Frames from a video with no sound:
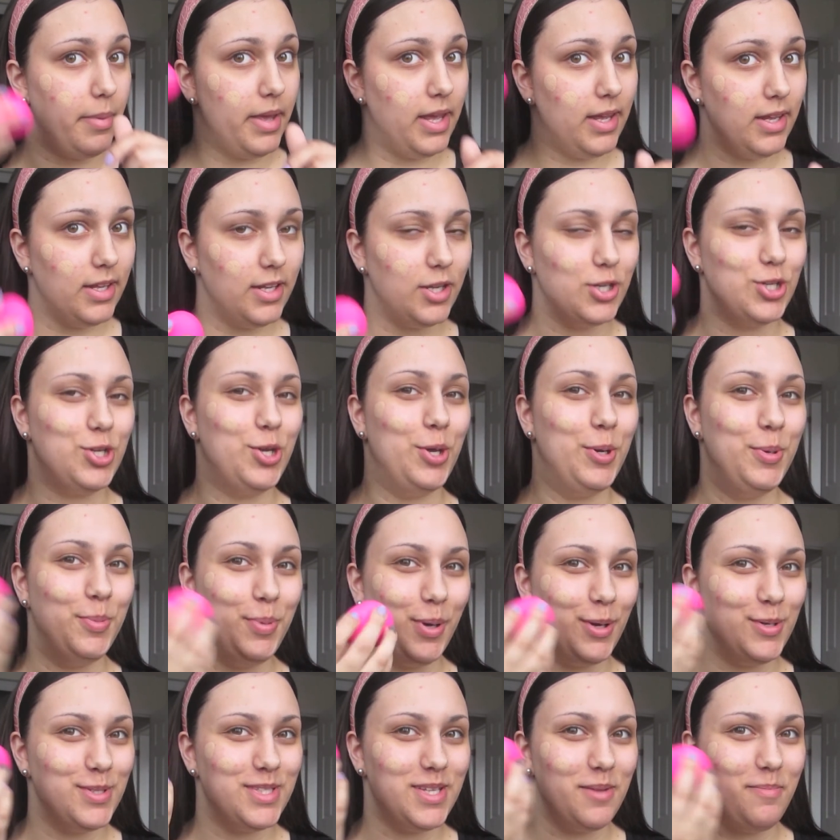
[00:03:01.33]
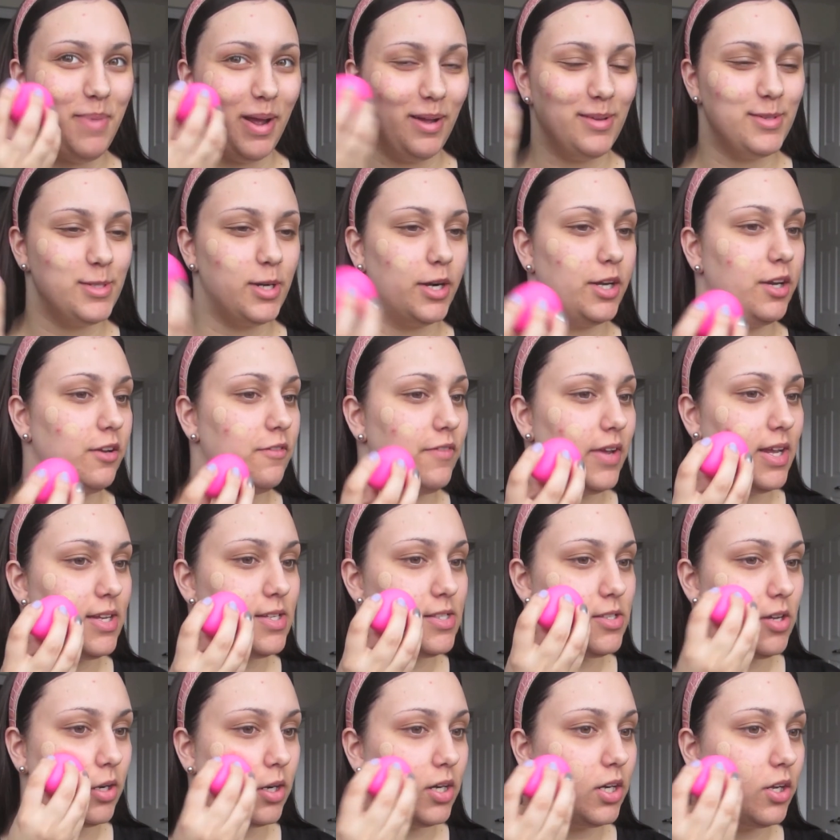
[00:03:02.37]
it. You're supposed to bounce it on your face.
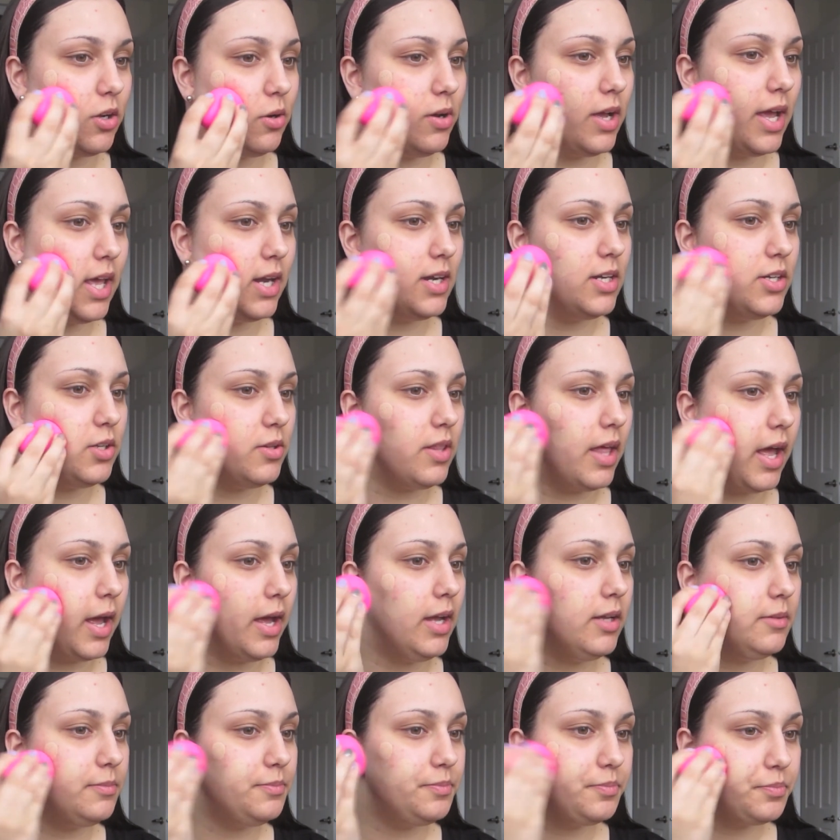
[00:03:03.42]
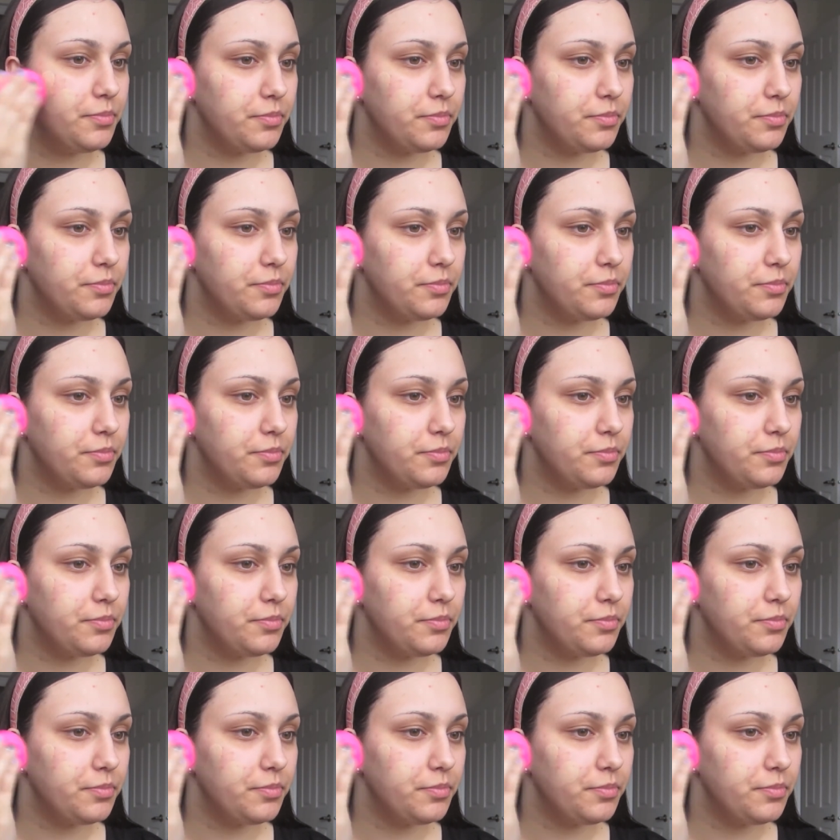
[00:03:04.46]
So I'm going to go ahead and do that.